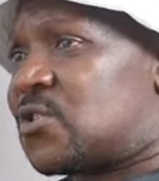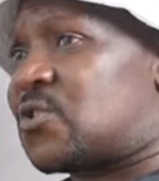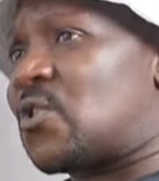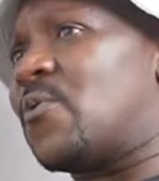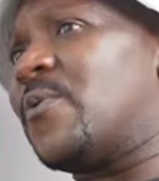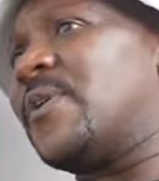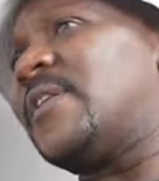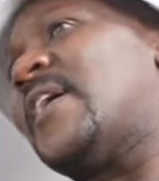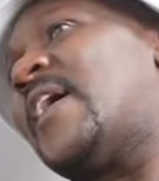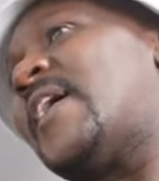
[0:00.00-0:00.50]
So
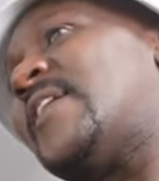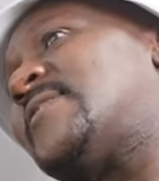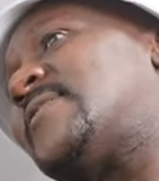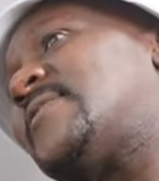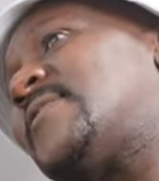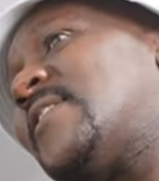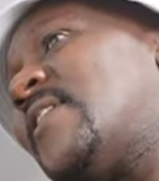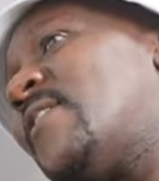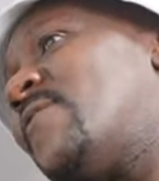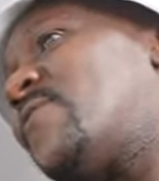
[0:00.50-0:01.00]
with
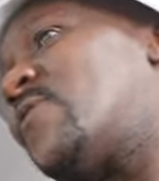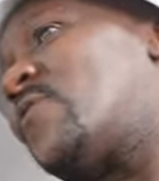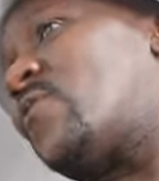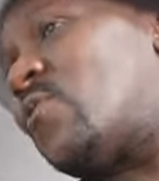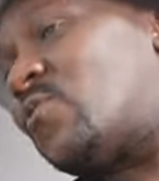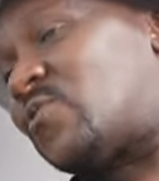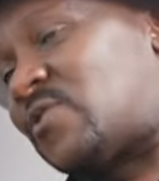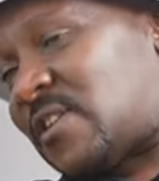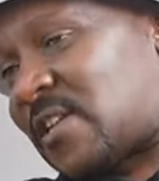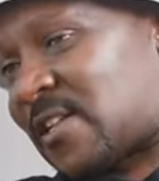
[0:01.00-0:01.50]
us, every
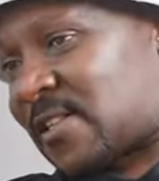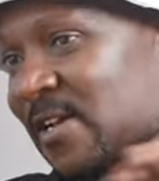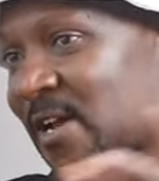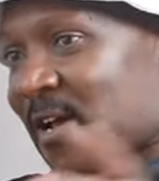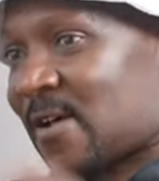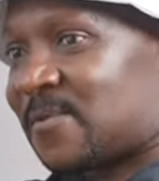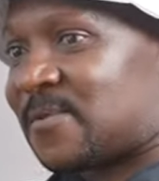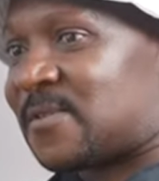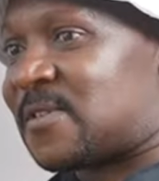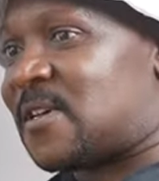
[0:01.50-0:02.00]
coach that
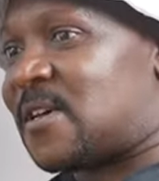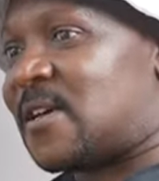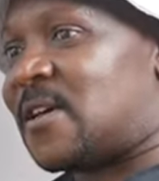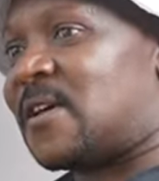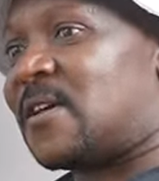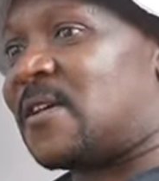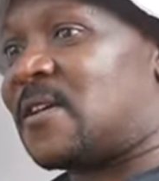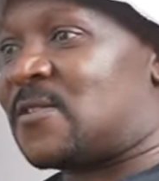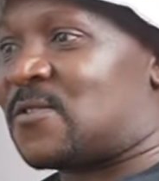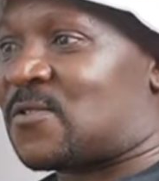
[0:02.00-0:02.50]
comes
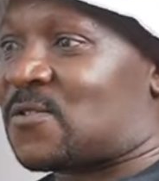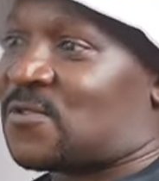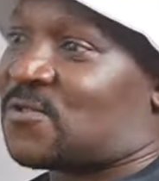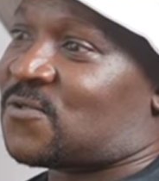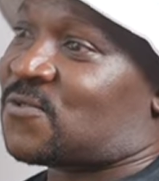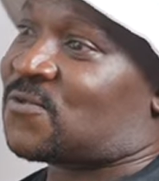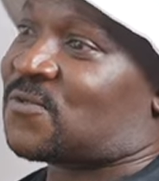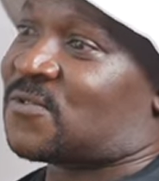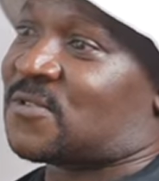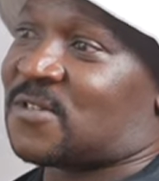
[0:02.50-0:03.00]
here
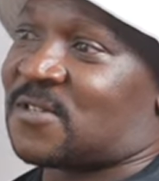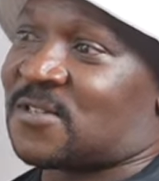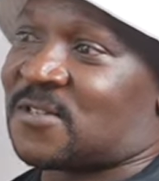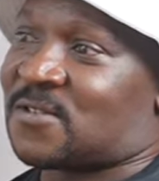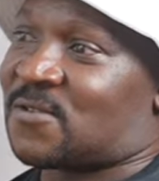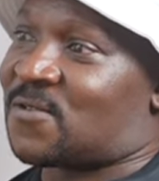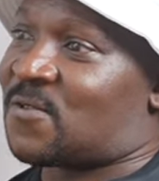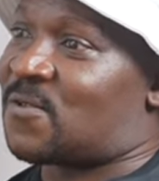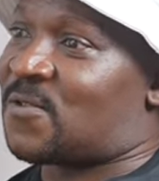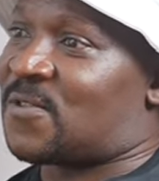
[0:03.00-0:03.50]
introduces
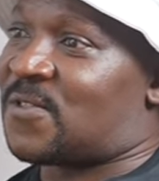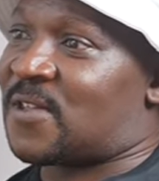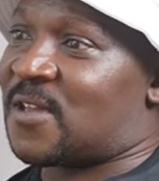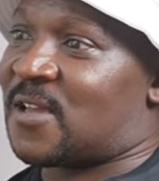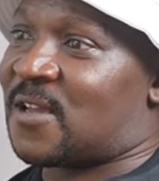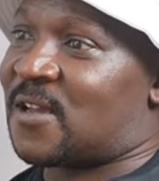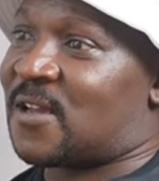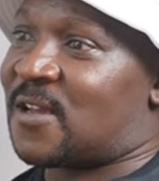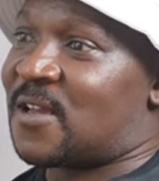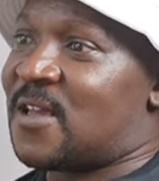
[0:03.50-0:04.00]
his own
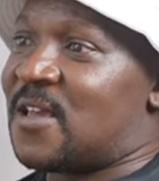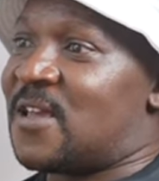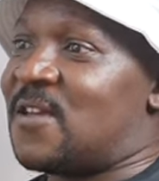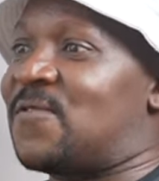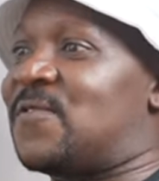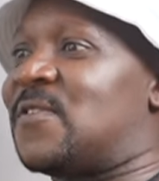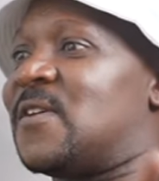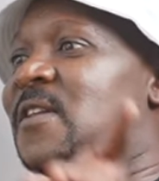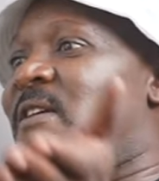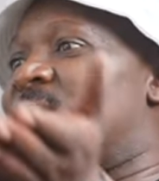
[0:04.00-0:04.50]
thing.
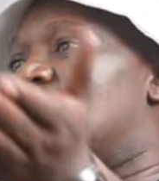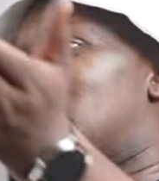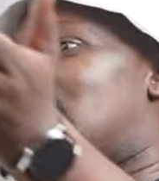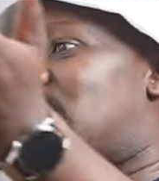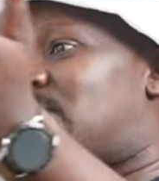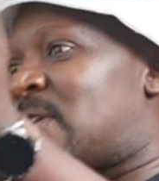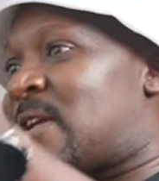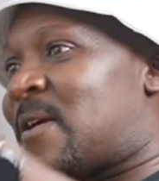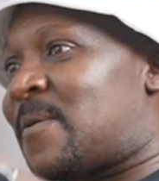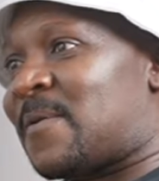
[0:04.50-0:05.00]
Even in
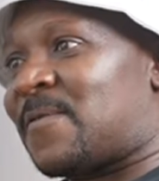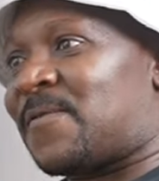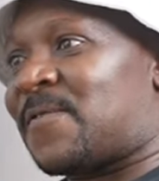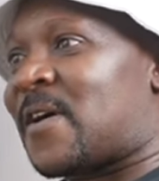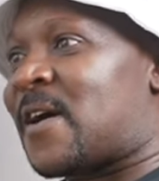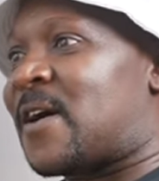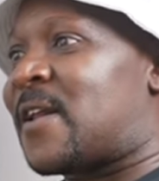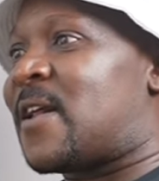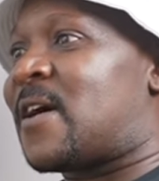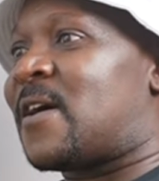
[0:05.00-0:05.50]
Bafana
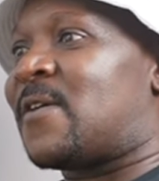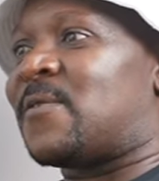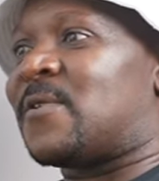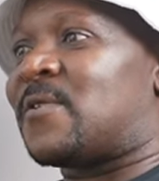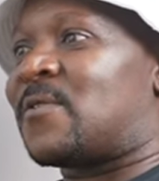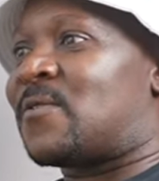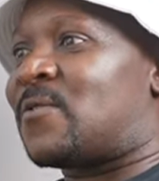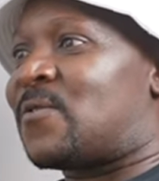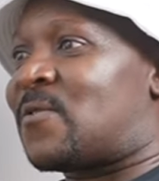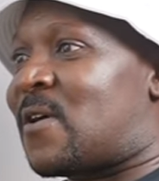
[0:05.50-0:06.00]
Bafana, we
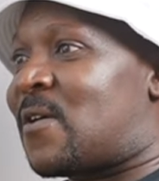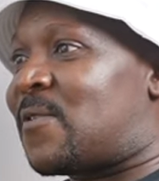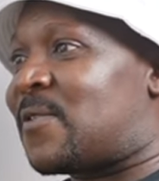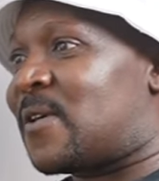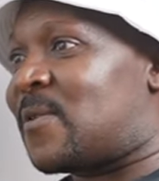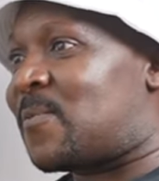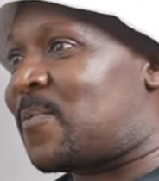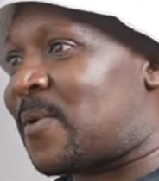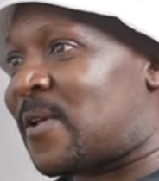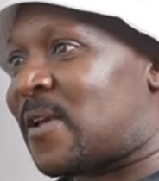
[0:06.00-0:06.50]
don't know how
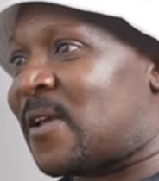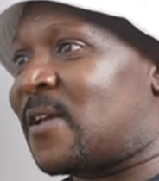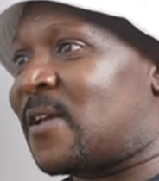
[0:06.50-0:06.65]
they play.